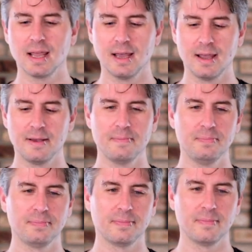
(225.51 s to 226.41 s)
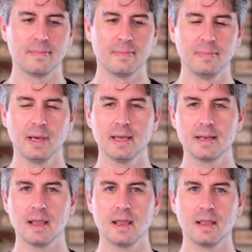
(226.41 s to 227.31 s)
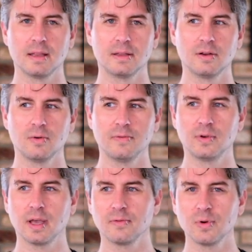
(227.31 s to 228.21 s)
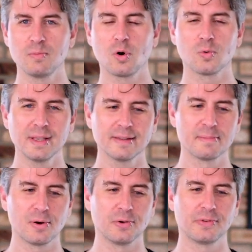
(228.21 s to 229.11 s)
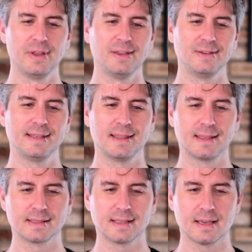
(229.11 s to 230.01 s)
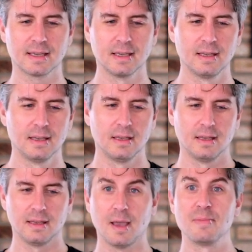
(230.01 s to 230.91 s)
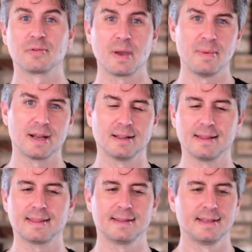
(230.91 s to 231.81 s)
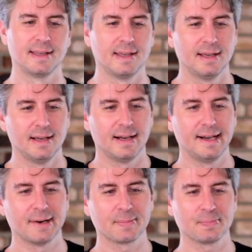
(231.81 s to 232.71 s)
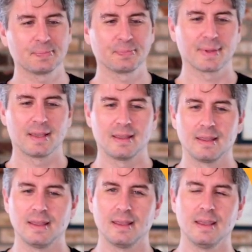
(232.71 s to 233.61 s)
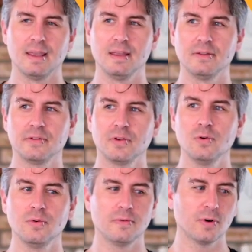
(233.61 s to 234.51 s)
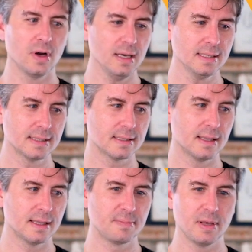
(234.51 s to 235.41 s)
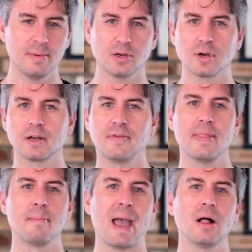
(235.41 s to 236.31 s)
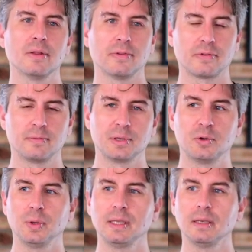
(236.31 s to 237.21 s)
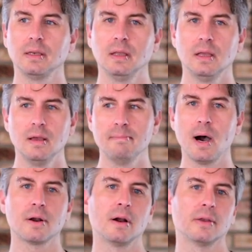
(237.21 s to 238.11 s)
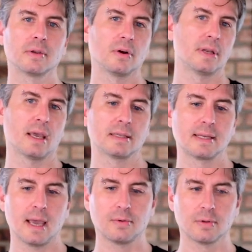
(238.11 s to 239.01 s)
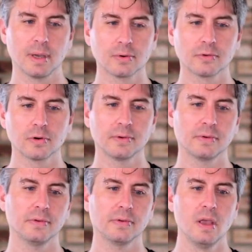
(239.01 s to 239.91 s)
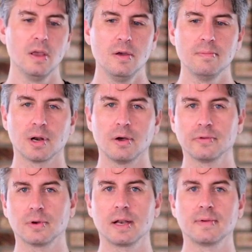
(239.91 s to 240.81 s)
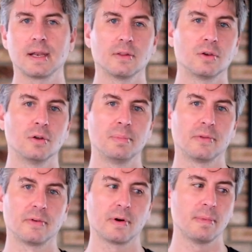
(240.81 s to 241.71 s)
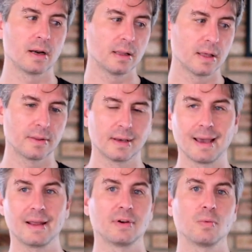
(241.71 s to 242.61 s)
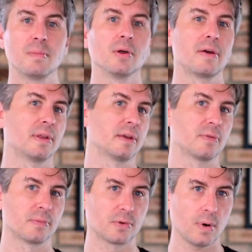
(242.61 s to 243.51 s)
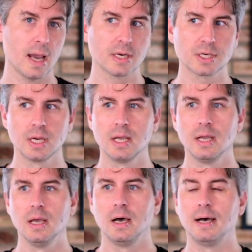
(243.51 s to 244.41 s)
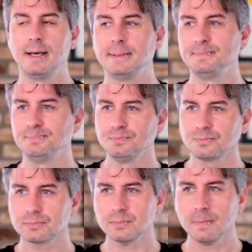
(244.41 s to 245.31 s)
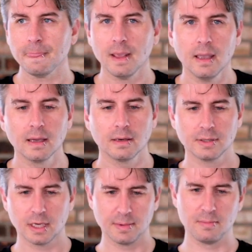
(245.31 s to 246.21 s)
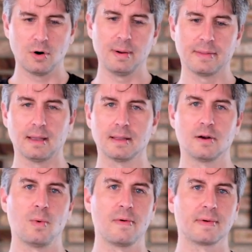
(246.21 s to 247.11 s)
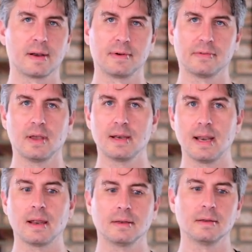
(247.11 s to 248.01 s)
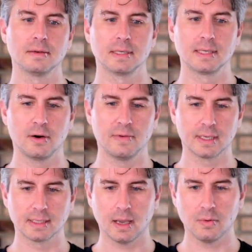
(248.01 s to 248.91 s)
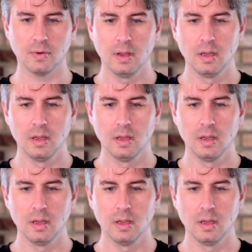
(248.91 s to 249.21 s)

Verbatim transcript: Um, but, you know, if you kind of read more recent posts, you see things like, I miss my monolith. Um, so for us, it's been about trying to find the balance between modernizing our tech stack with microservices, but also kind of getting the good bits of our monolith and not having to rebuild everything from scratch. Um, and I'll talk a bit more about that later, why we've kind of decided not to, to tear everything down.